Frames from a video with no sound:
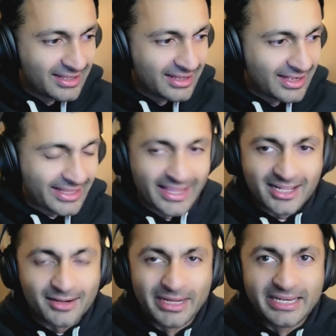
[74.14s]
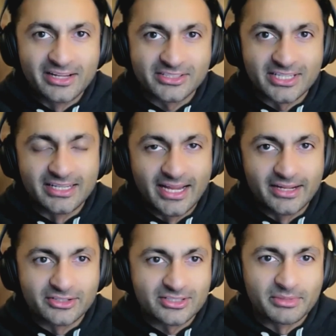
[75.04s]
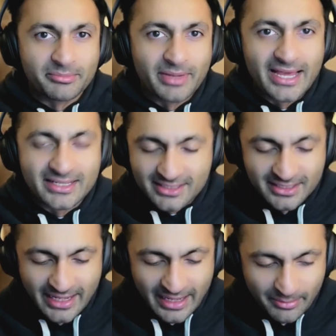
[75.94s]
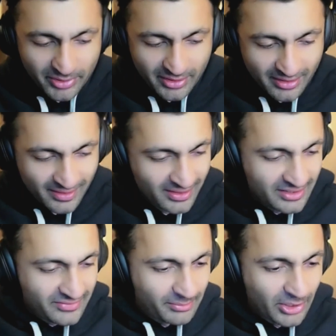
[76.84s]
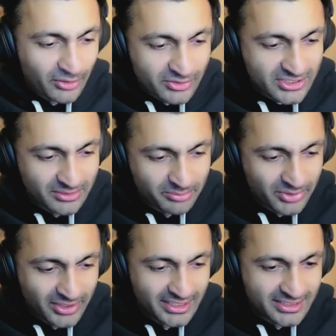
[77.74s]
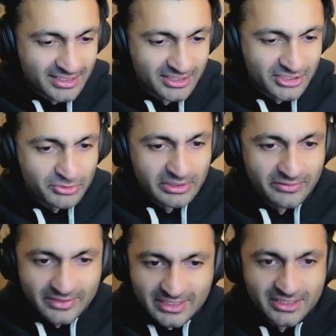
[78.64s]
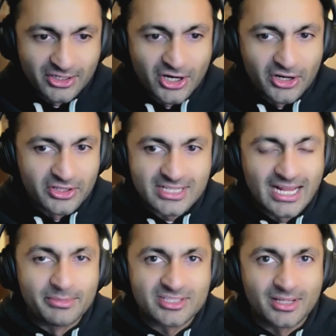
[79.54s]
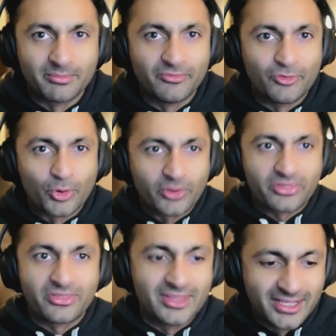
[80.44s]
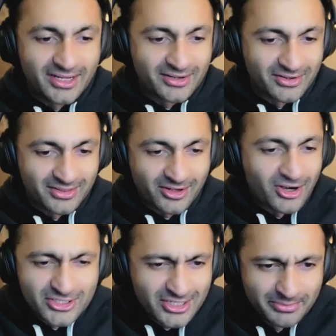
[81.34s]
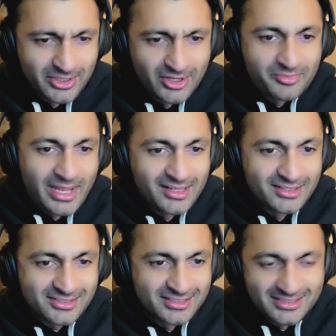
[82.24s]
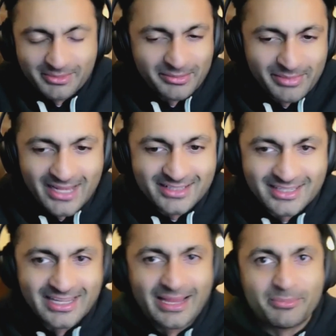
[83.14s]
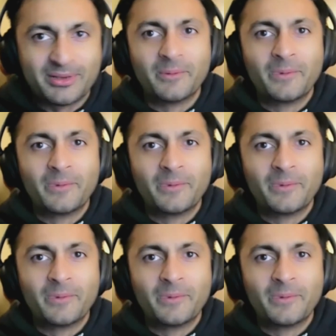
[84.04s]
I can't cut my nails at night or something bad is going to happen. if I'm going someplace and there's three of us in the car, there's got to be some fourth thing or the car is going to be off balance and something bad is going to happen. Oh,